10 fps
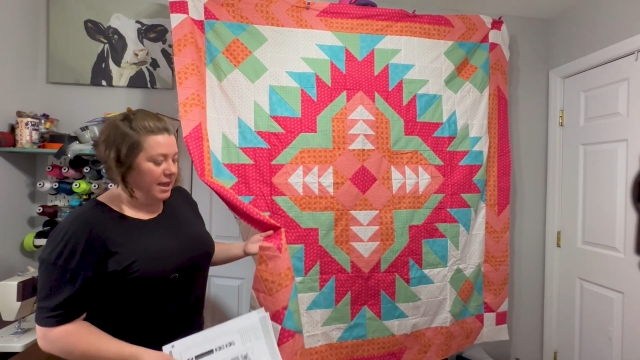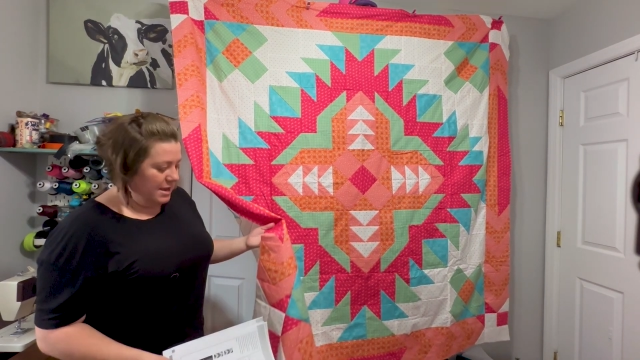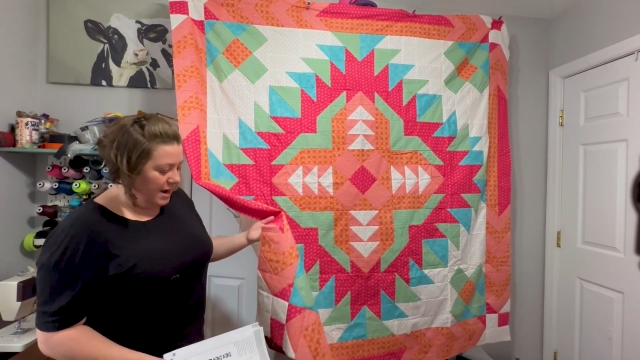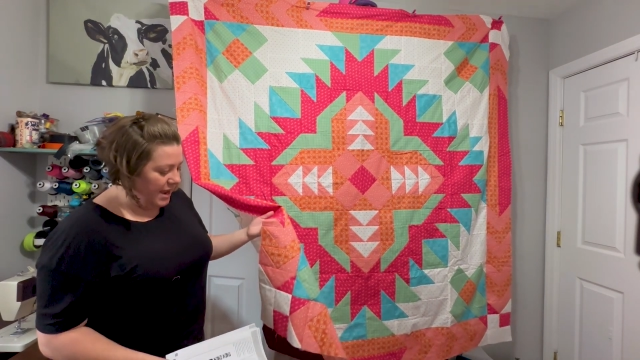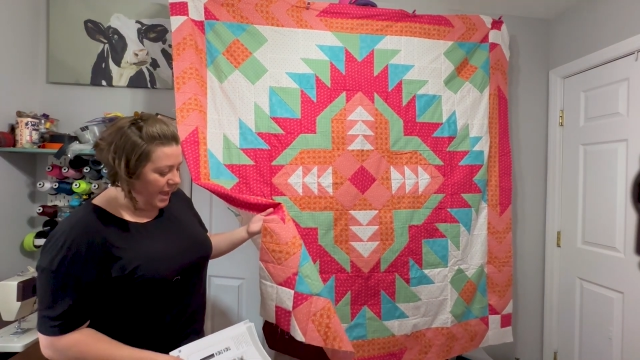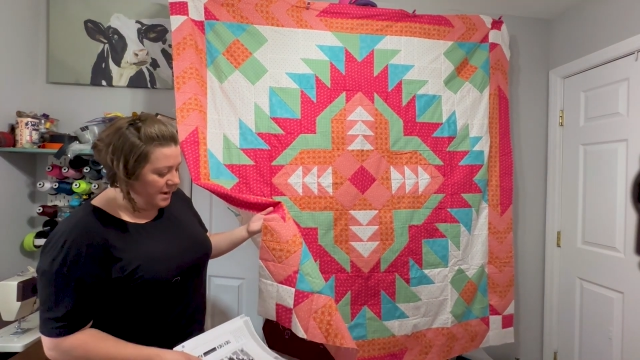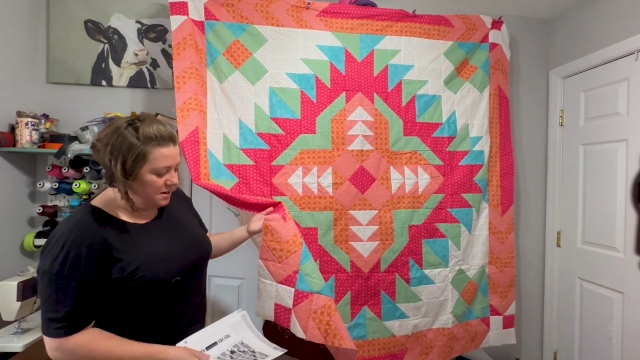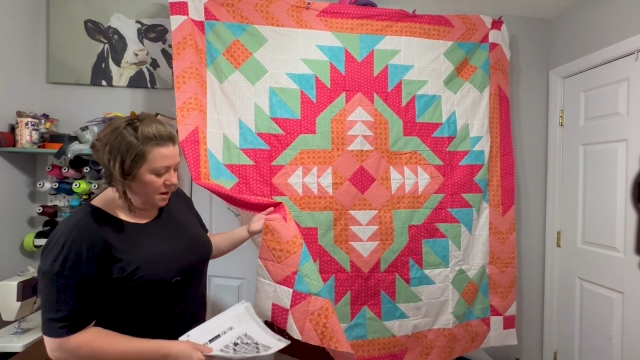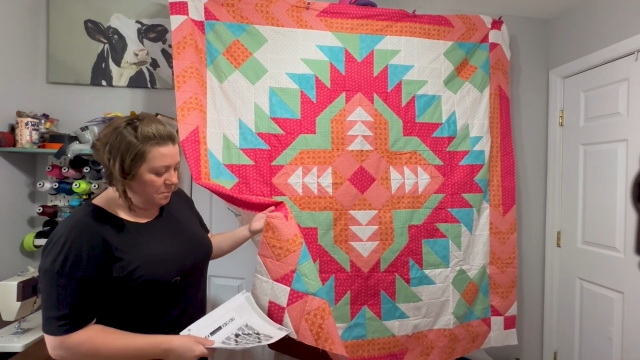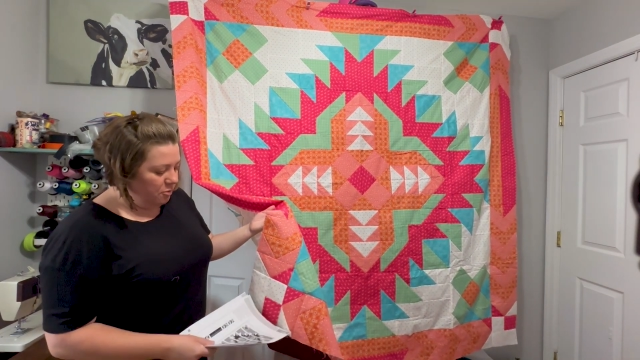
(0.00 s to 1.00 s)
And I
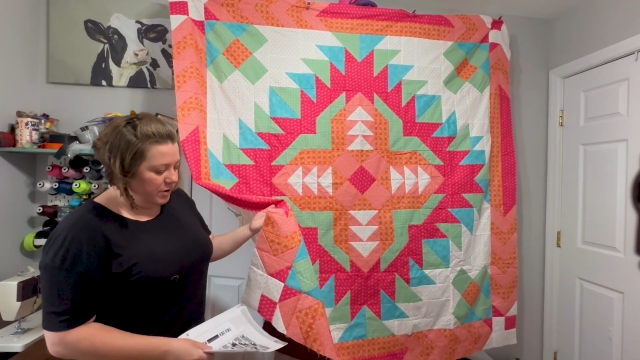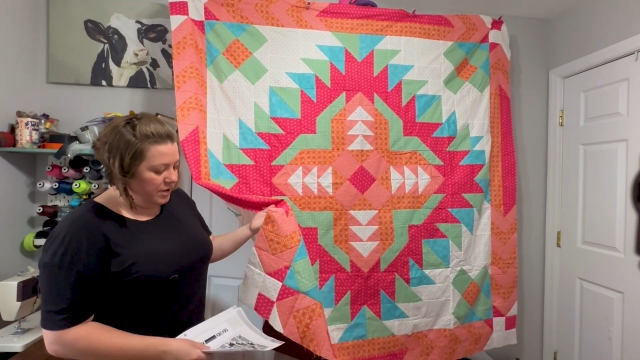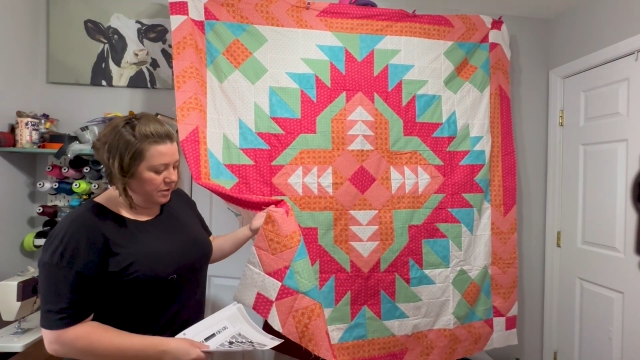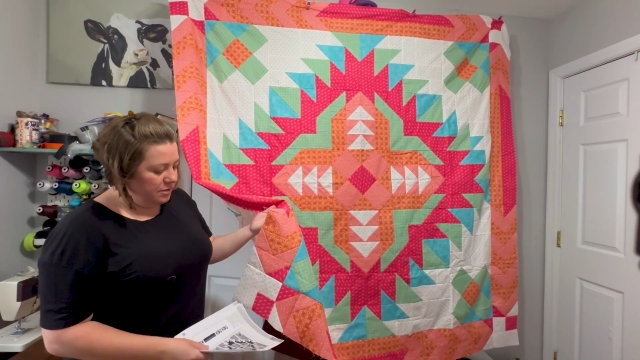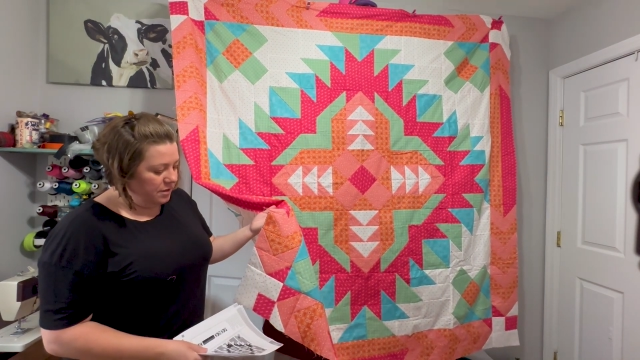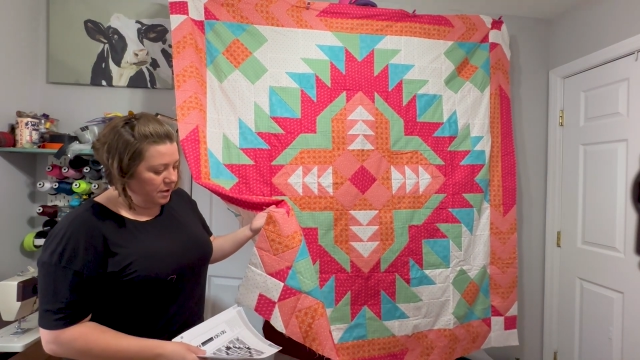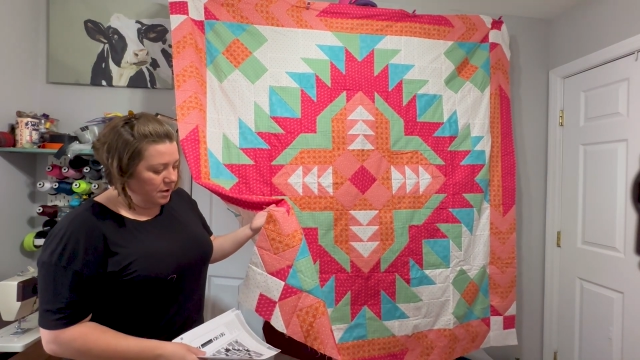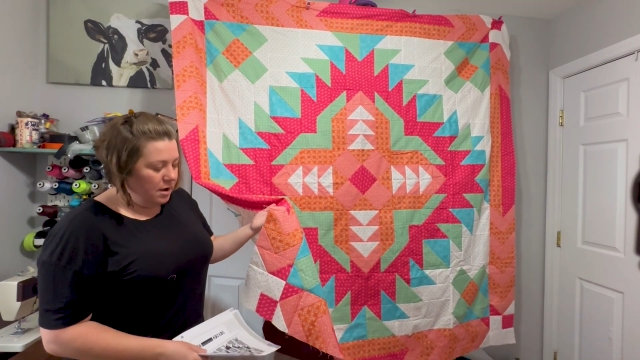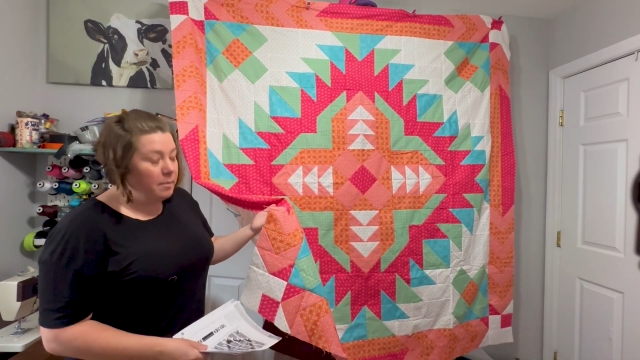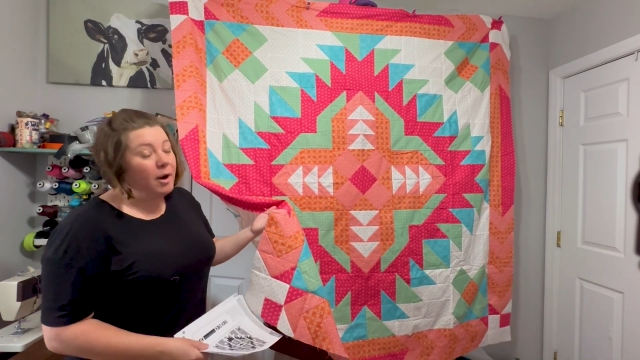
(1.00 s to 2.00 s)
ended up with
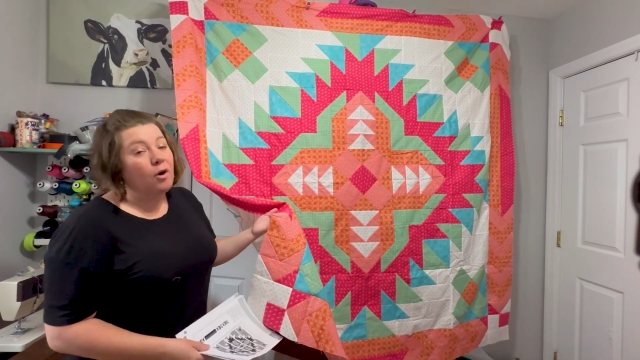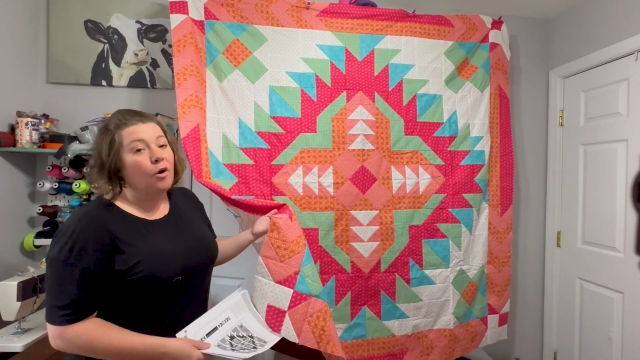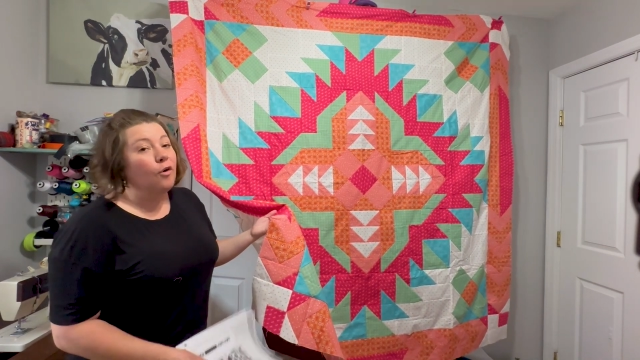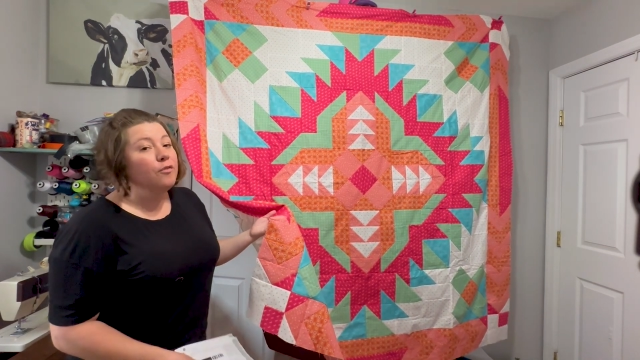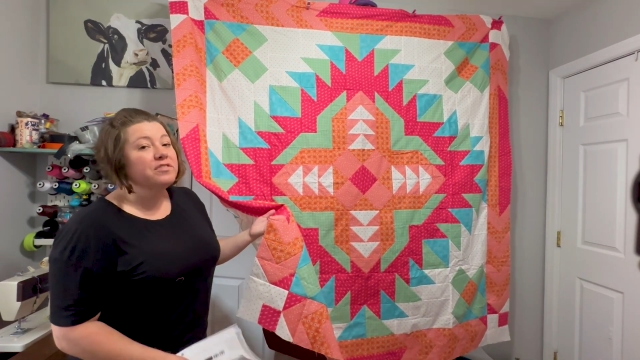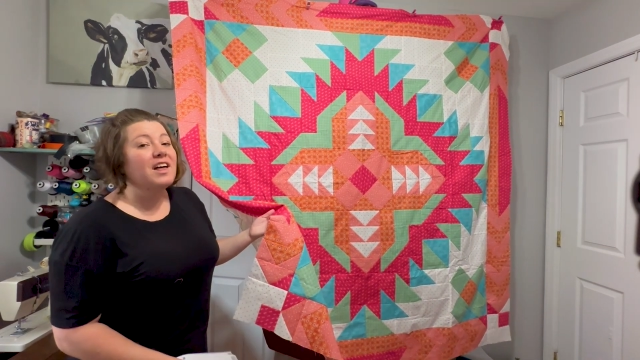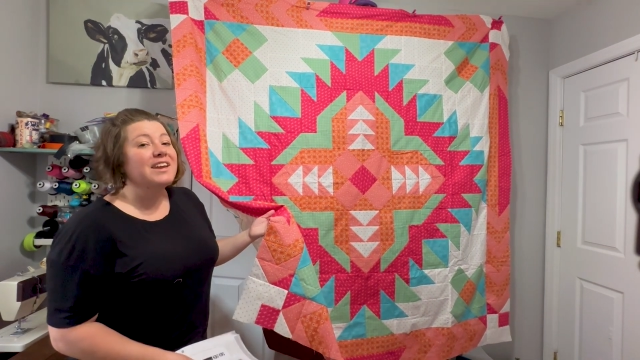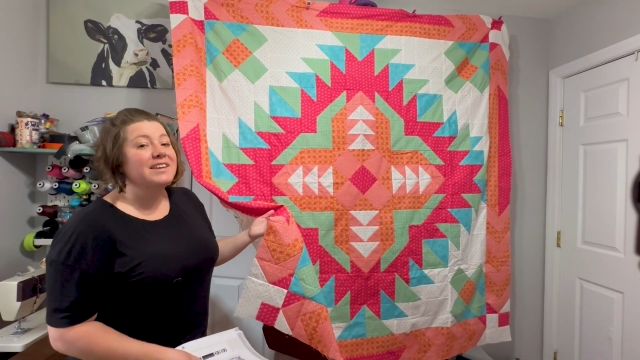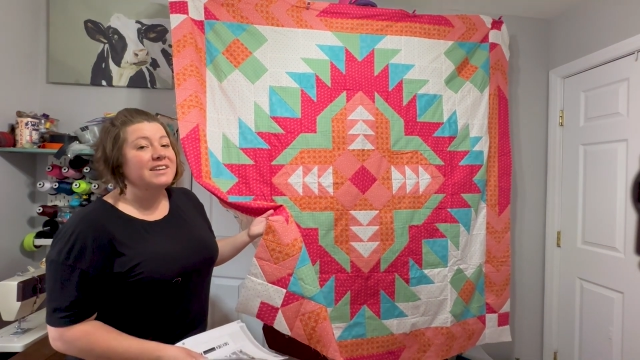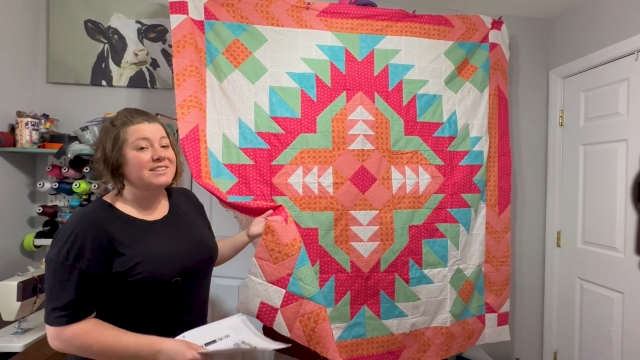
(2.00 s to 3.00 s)
about a whole
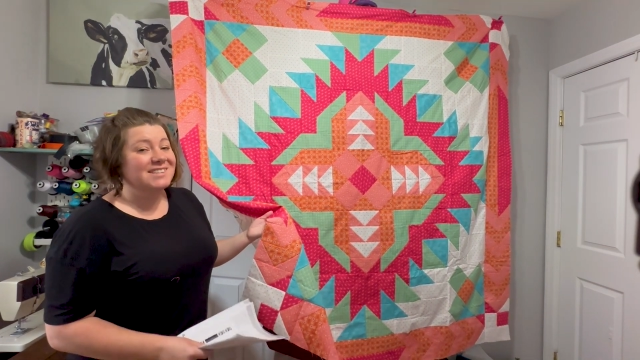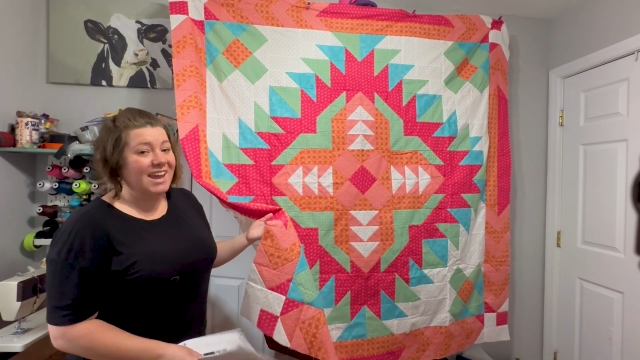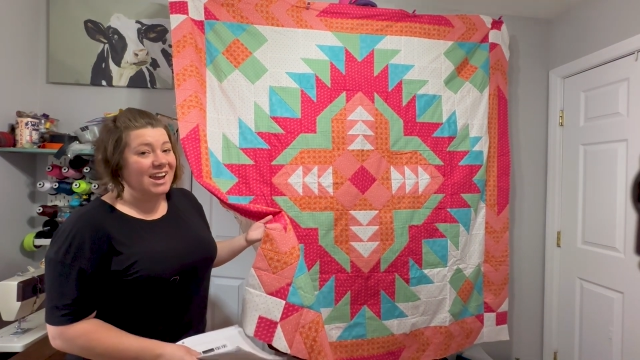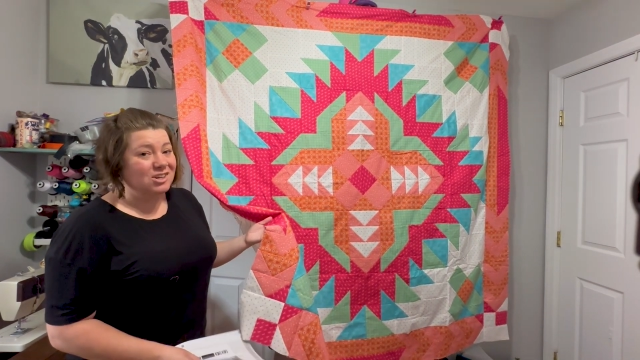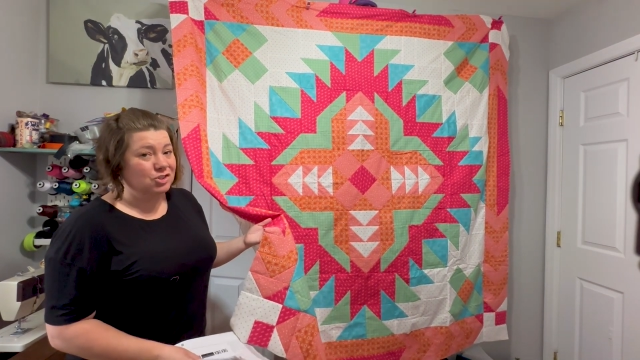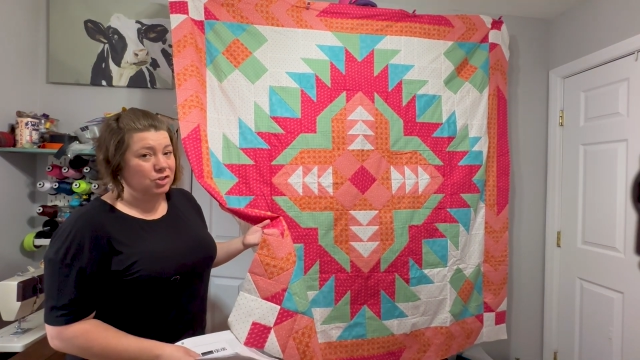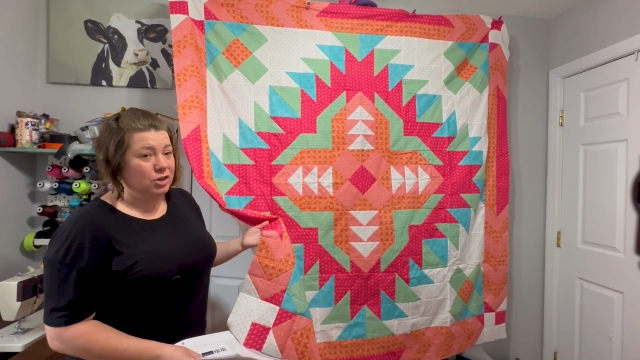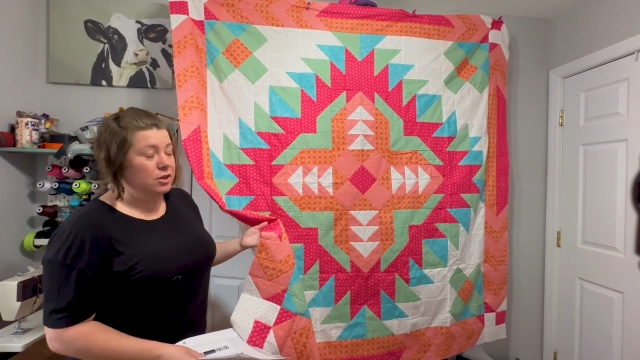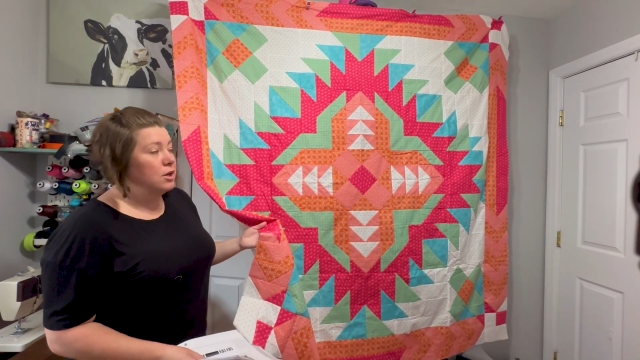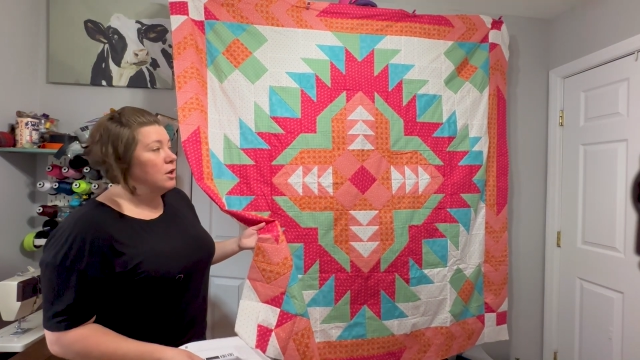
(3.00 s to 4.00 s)
flying geese extra.